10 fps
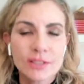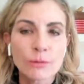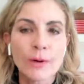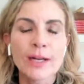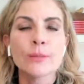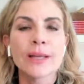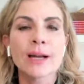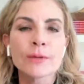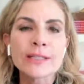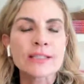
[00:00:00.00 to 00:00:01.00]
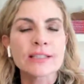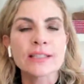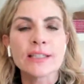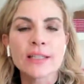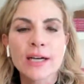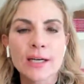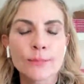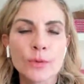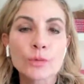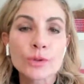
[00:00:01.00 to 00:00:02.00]
derail me. I recently
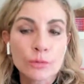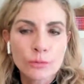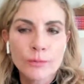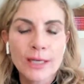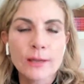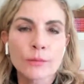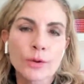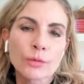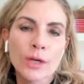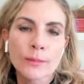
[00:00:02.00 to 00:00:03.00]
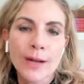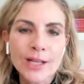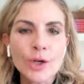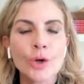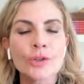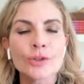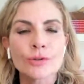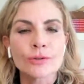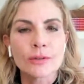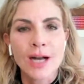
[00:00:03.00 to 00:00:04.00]
was meeting with one of my coaches
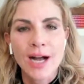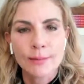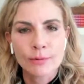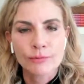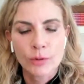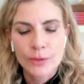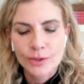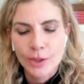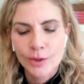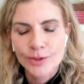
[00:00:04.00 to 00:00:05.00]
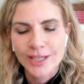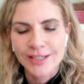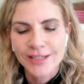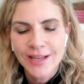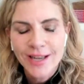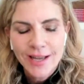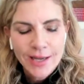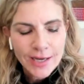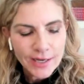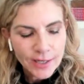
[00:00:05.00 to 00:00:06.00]
who's a high performance coach, and
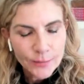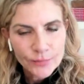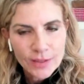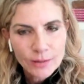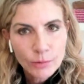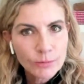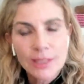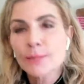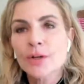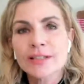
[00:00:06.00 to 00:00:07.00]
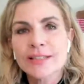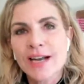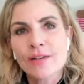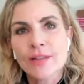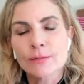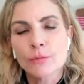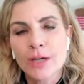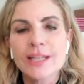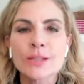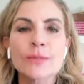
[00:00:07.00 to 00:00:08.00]
we really broke it down that
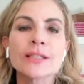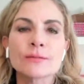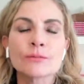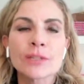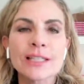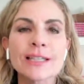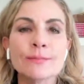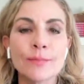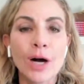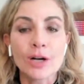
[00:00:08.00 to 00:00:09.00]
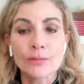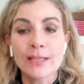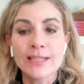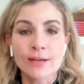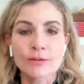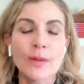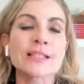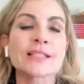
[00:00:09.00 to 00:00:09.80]
what has been really bogged me down from